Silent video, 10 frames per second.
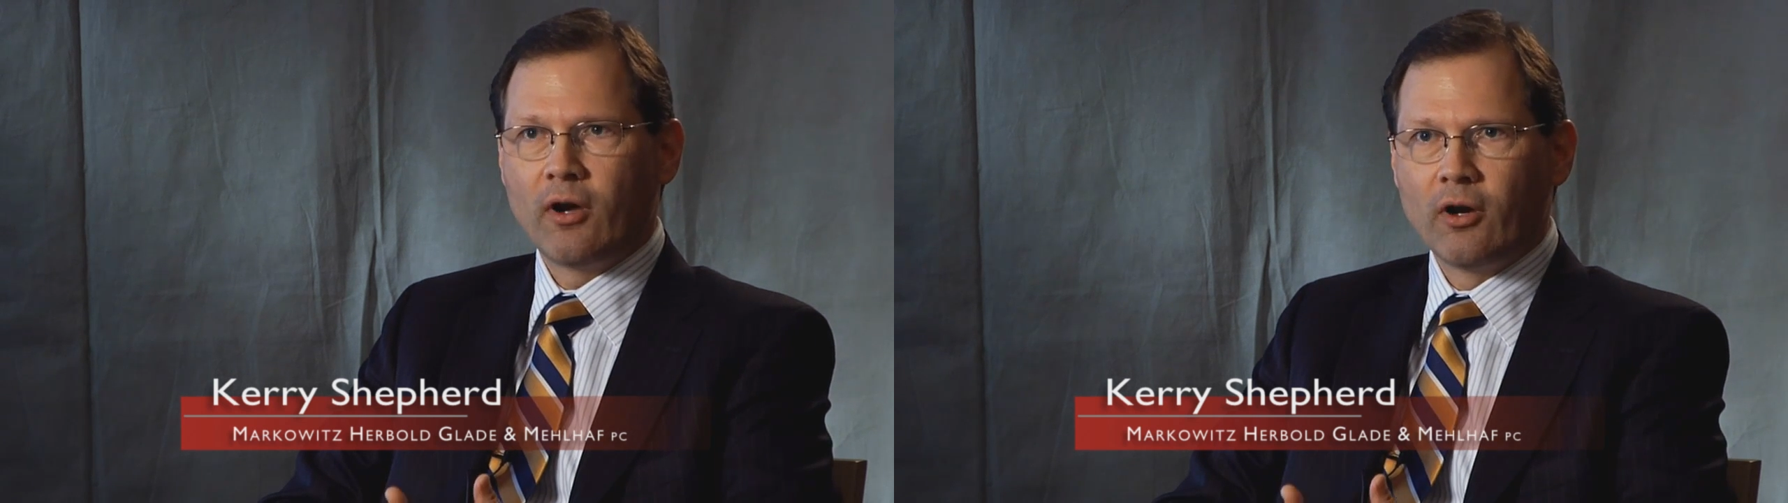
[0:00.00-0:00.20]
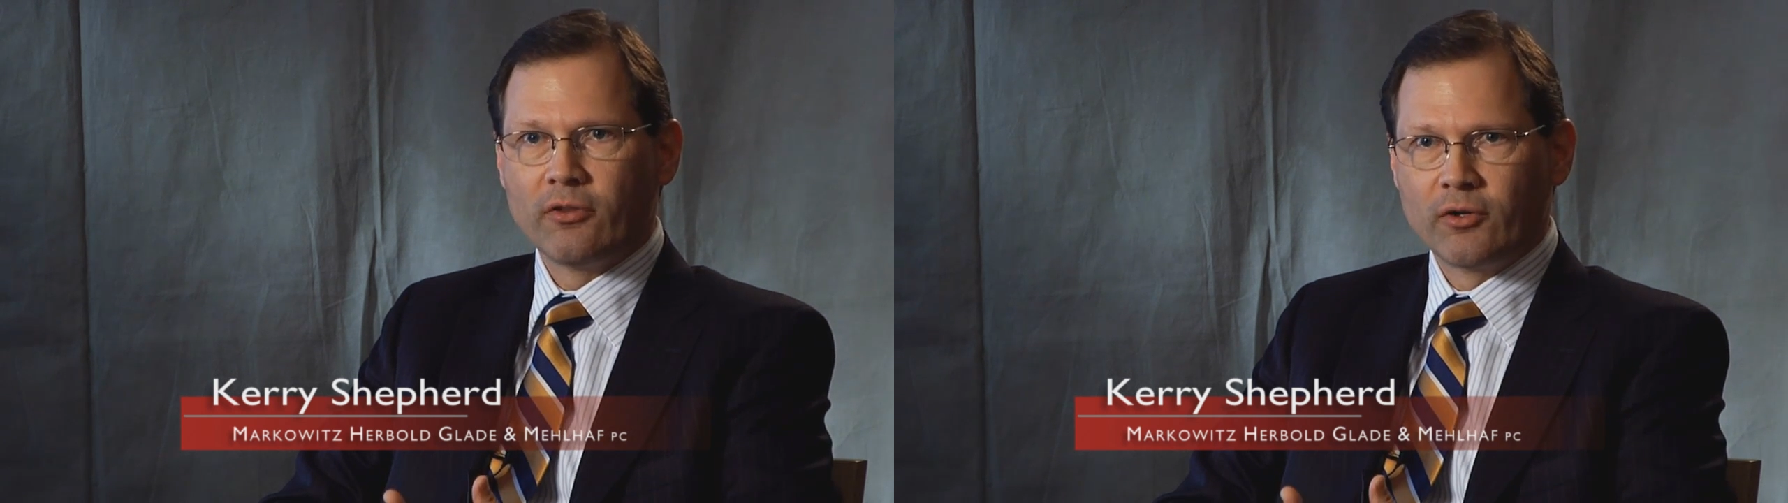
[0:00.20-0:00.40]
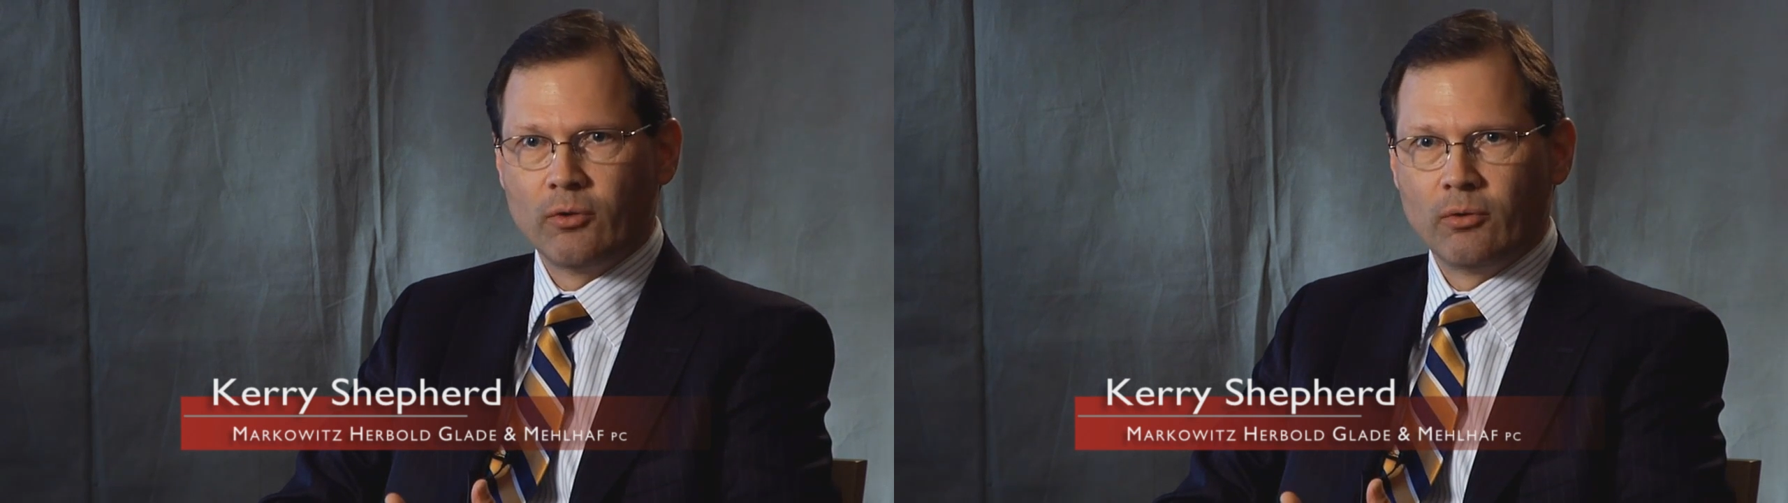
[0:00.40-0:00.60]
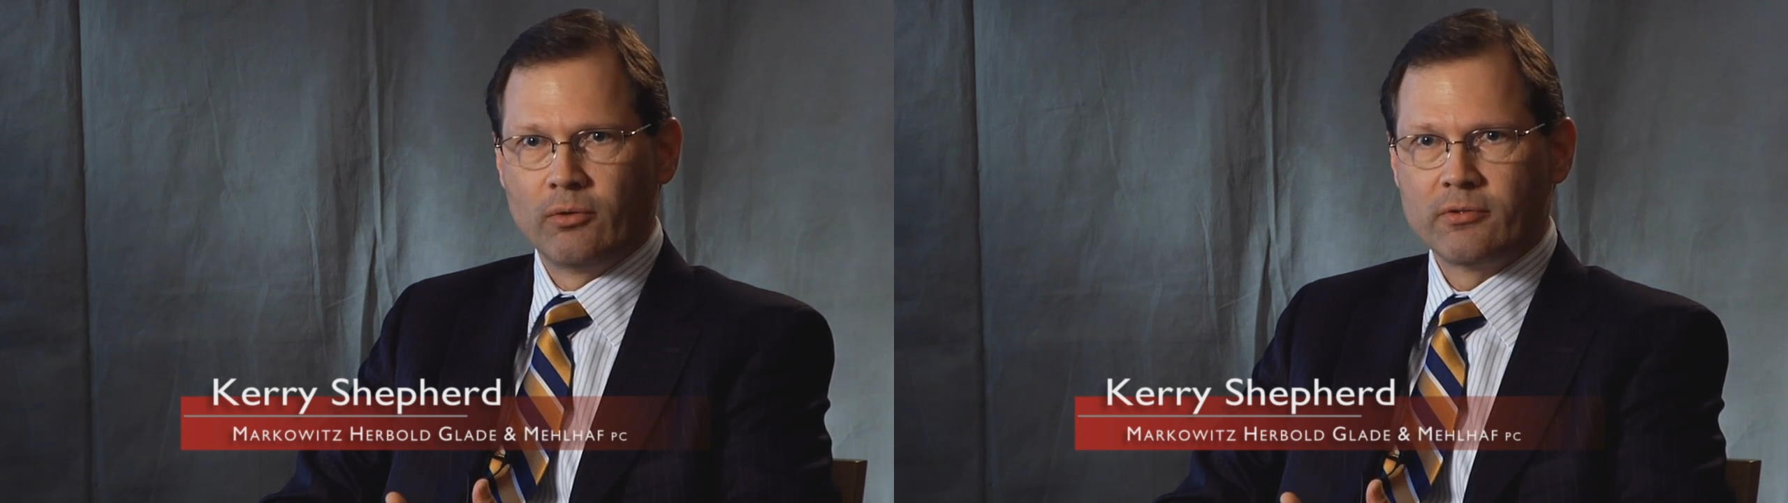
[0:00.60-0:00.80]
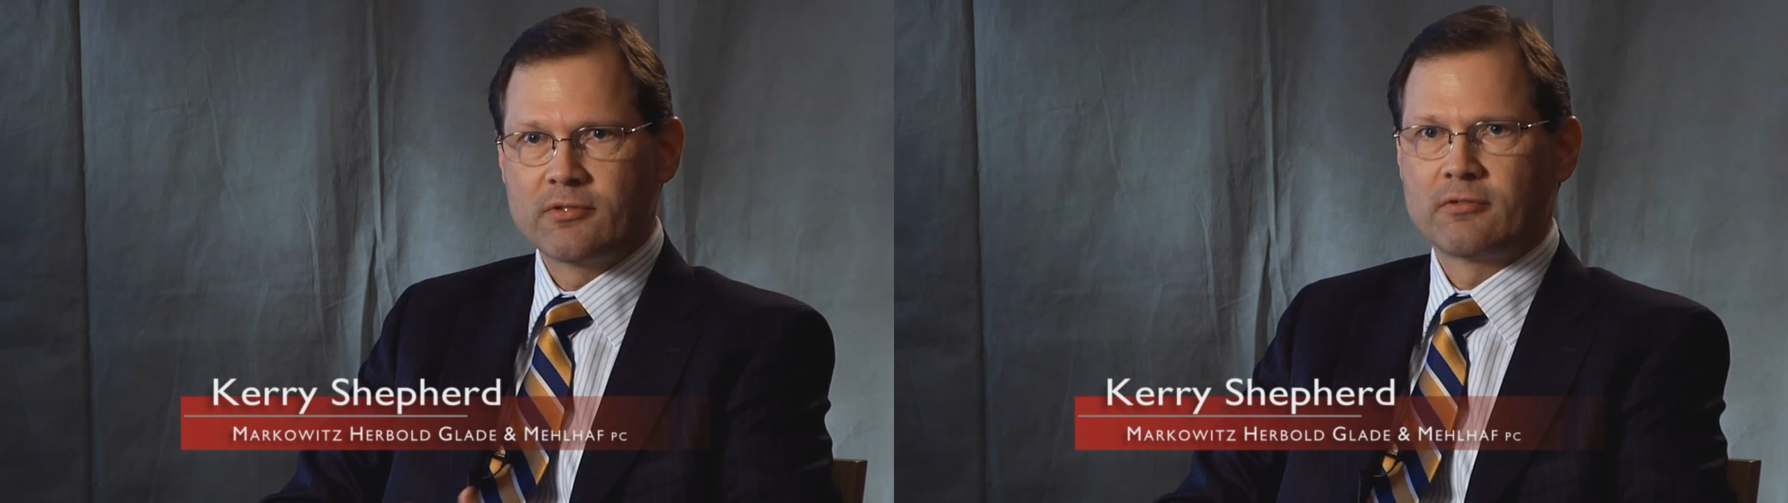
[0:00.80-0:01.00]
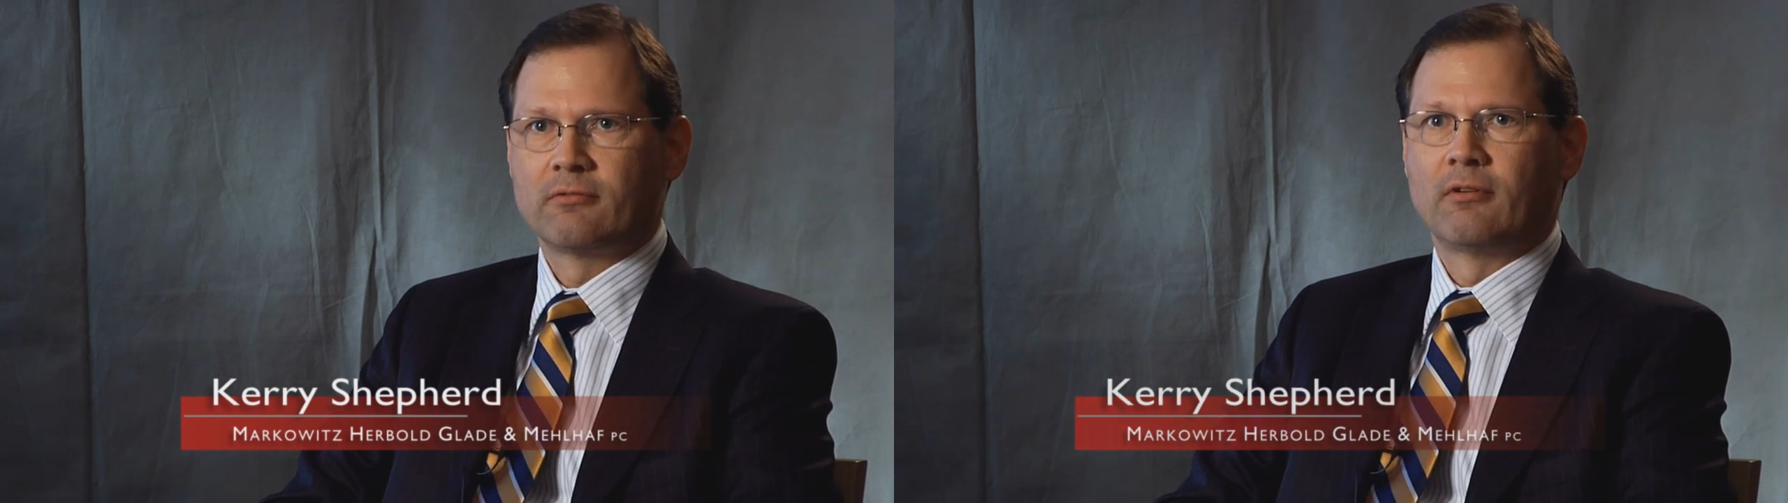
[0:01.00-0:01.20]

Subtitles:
are the goals?